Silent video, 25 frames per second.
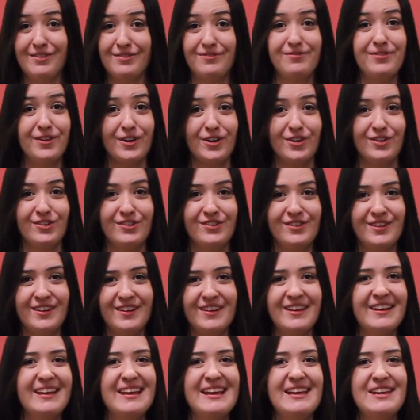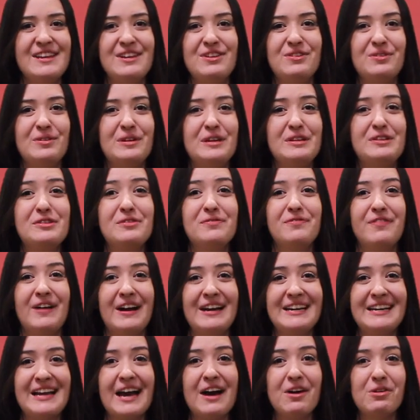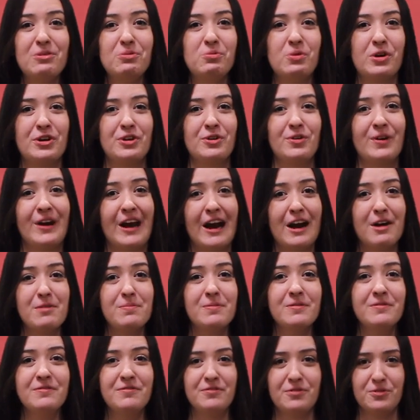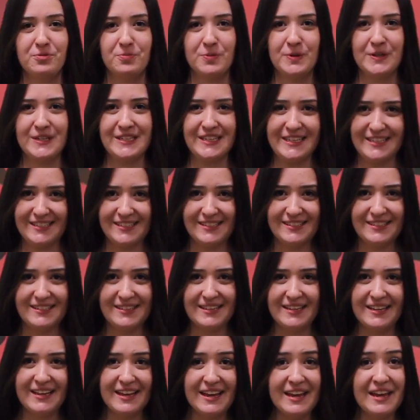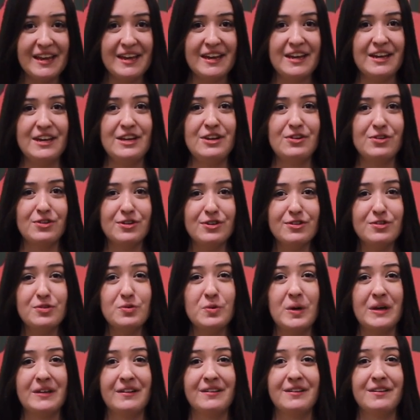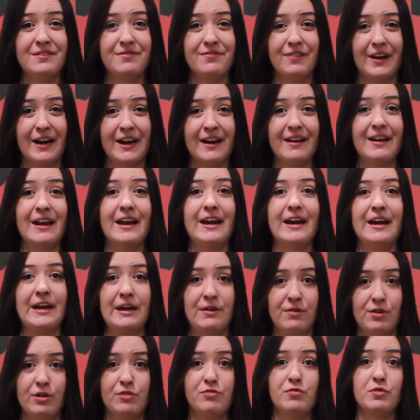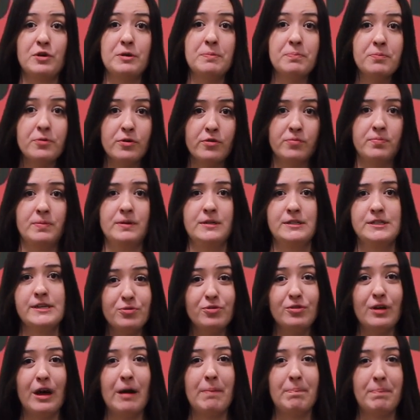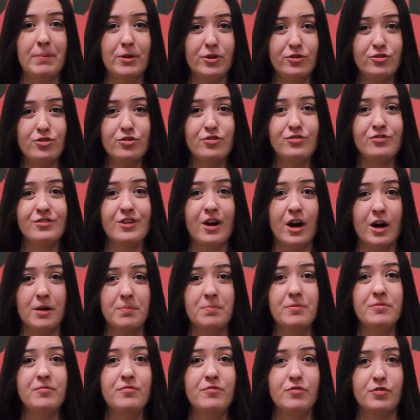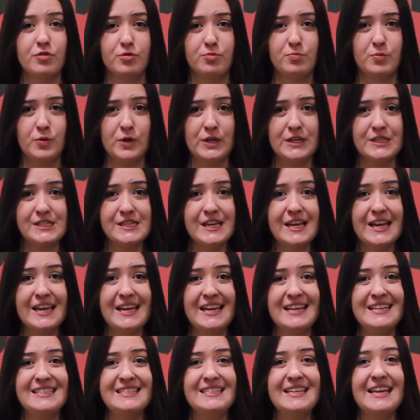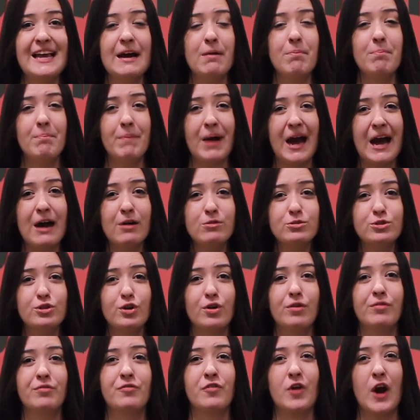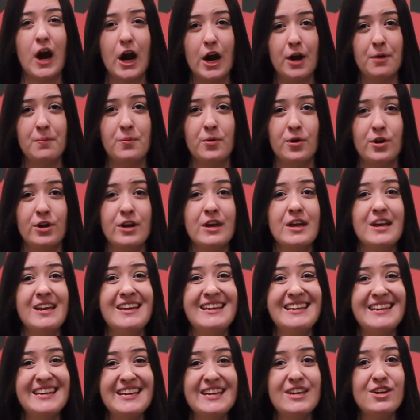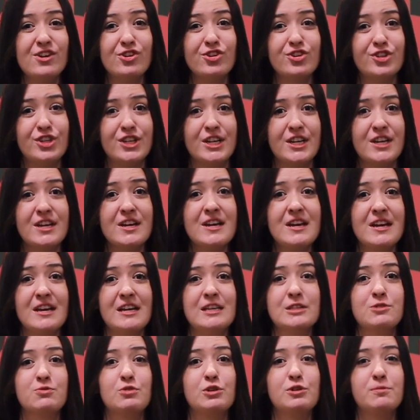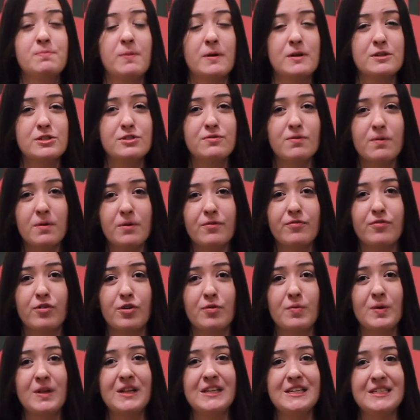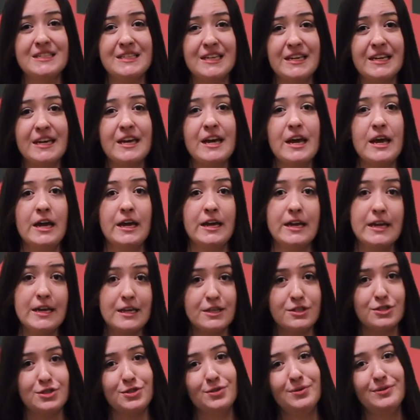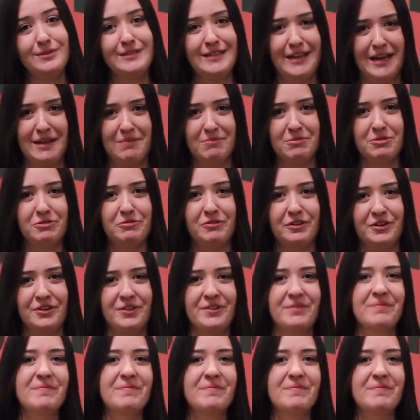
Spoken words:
First, you need to find out what your carbon footprint is in order to identify areas for improvement. A person's carbon footprint is the amount of carbon he or she is responsible for releasing into the atmosphere.